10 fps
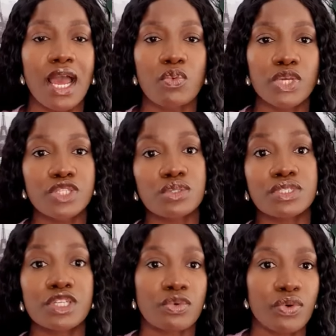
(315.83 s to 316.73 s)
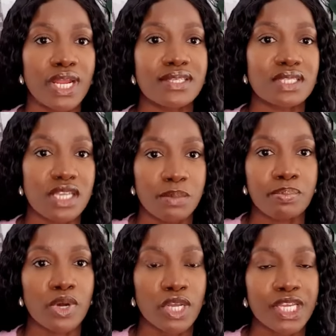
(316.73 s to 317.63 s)
and we took the rest
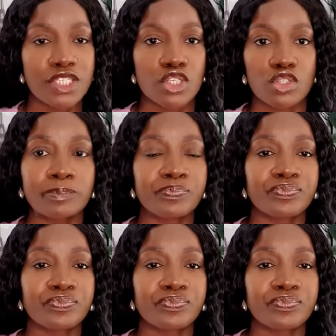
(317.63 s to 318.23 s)
in mortgage.